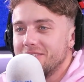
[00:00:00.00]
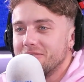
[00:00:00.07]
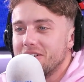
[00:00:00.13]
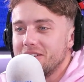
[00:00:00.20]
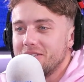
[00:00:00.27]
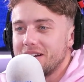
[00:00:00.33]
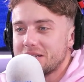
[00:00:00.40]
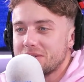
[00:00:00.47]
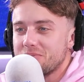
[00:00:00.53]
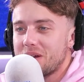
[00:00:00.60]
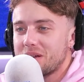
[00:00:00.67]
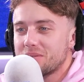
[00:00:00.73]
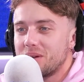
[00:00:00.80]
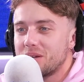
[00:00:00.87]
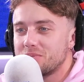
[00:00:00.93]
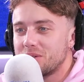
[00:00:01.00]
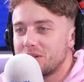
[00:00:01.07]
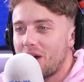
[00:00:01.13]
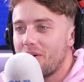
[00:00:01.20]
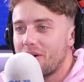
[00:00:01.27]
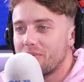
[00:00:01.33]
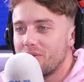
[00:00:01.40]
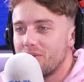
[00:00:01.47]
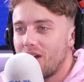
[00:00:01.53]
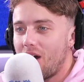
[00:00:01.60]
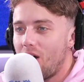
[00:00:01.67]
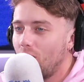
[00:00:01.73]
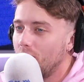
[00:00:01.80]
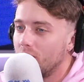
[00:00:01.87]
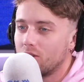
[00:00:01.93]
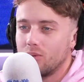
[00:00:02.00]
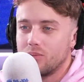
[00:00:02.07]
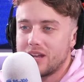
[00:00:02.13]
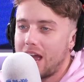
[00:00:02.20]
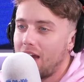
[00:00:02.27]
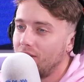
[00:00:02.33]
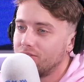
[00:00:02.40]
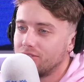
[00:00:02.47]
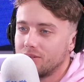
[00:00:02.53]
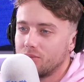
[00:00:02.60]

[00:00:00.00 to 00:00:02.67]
the One Direction wax works were going, we were like, oh my god, we have to.